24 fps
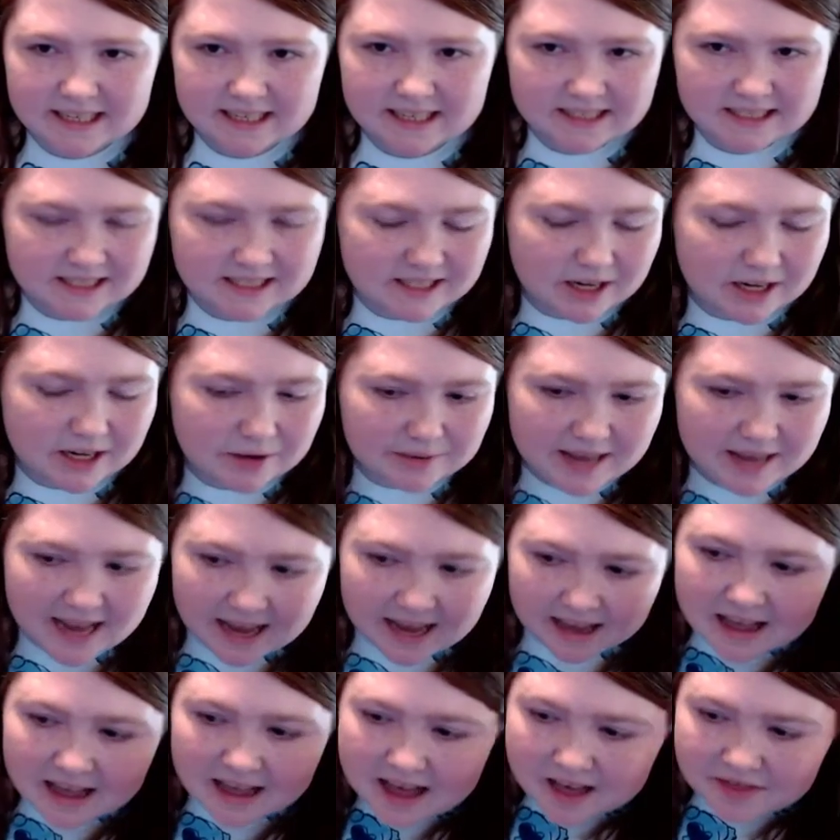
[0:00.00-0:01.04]
So,
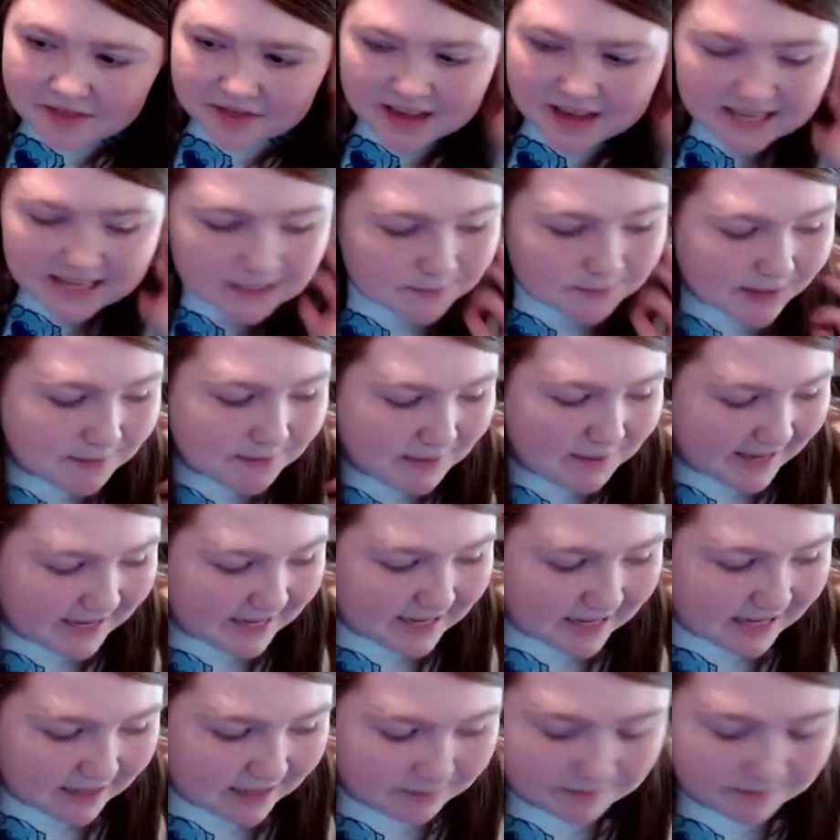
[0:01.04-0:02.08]
yeah, that's my
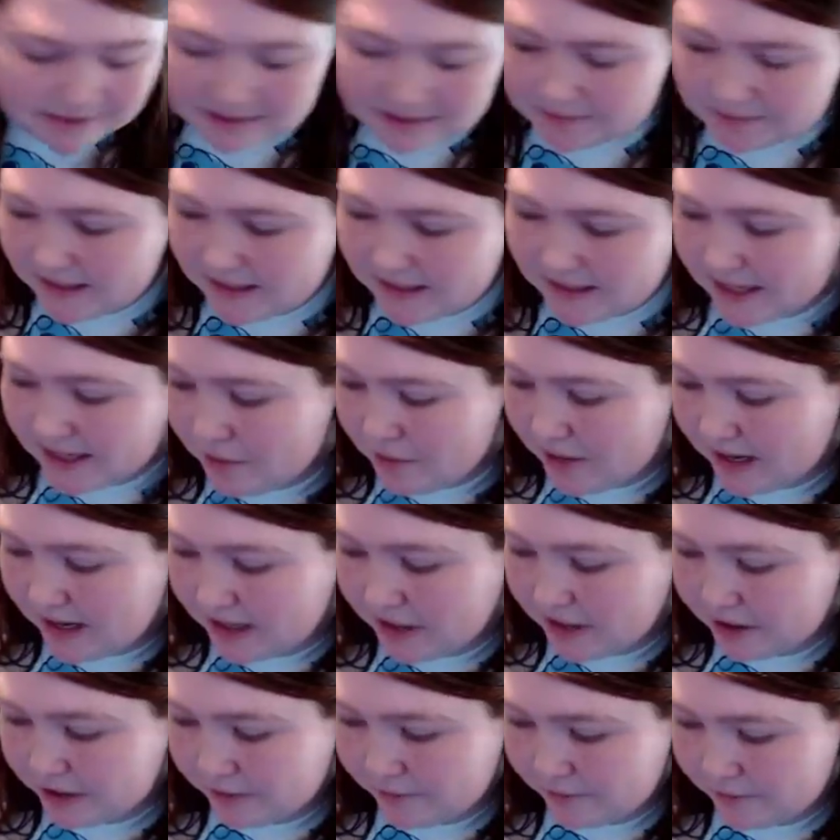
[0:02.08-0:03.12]
makeup. Let me know what
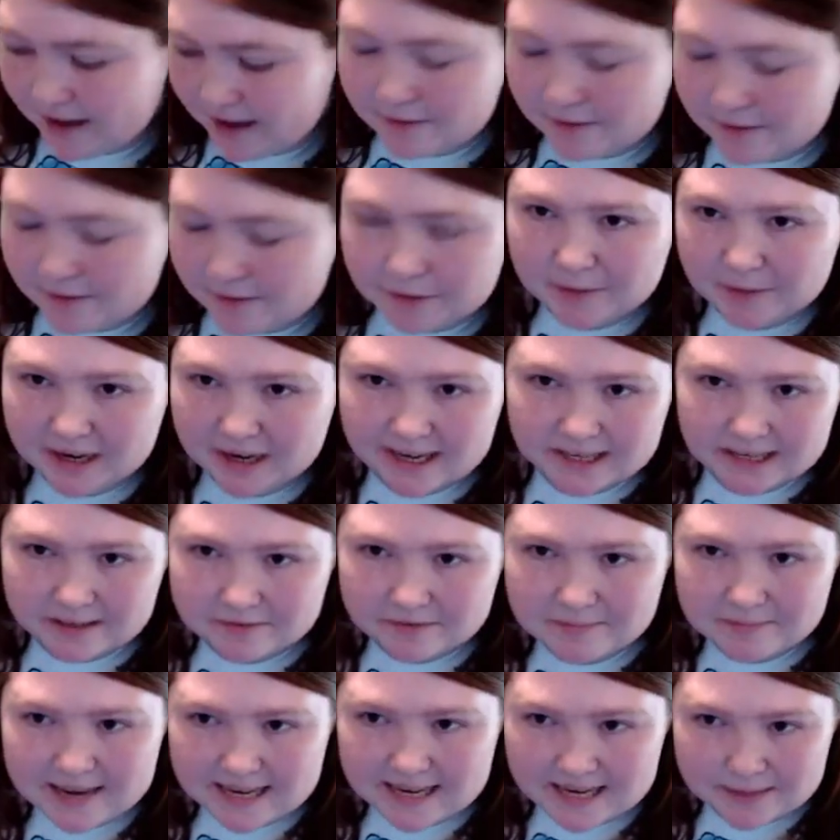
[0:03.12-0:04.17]
your favorite brand of
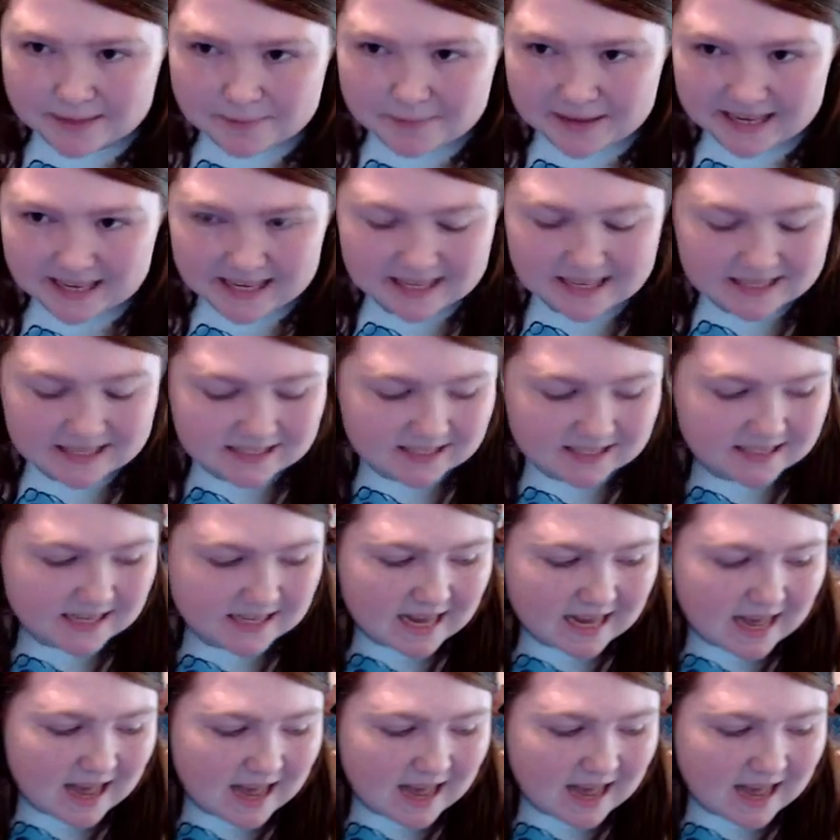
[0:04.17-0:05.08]
makeup is.